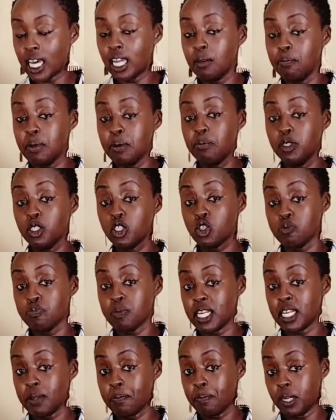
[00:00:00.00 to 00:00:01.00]
be able to
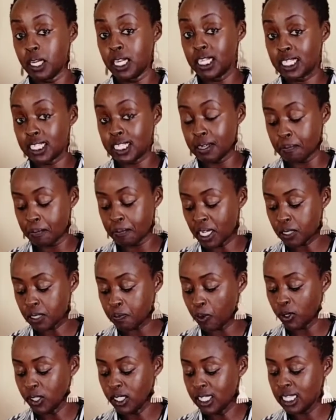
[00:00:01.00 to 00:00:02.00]
manipulate the
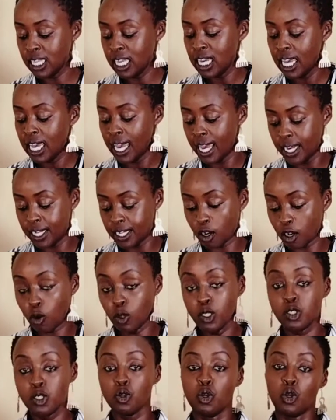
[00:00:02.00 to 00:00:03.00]
meatballs and
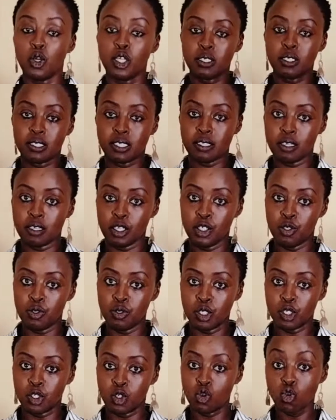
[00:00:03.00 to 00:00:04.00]
also not use
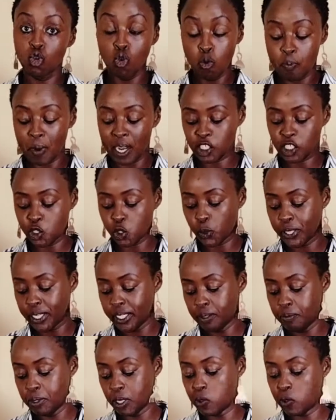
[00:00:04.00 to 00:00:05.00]
too much oil,
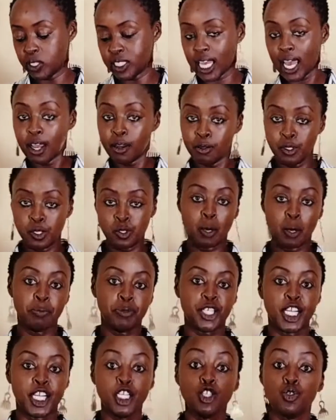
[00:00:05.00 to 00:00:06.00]
because I also am
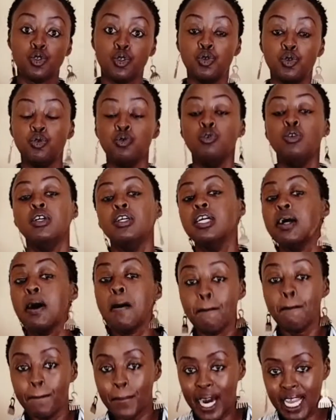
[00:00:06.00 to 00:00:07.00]
trying to do
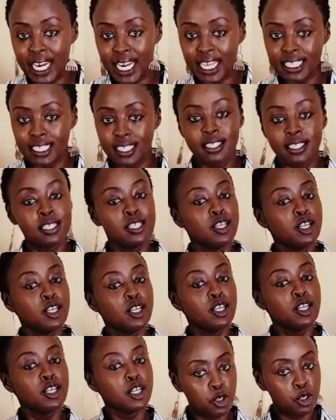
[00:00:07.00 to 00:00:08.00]
balance.
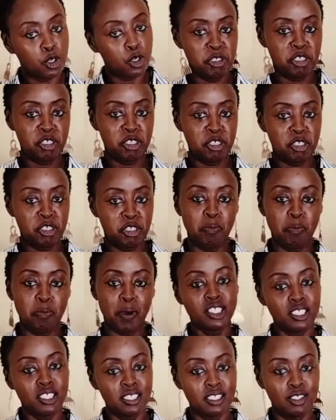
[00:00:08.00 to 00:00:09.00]
Don't use too much
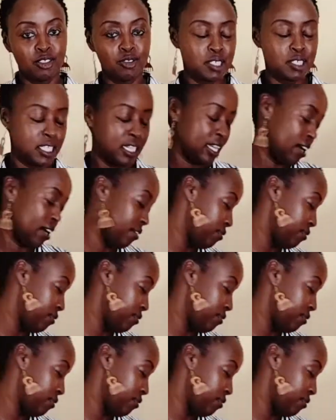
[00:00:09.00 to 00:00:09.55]
use enough.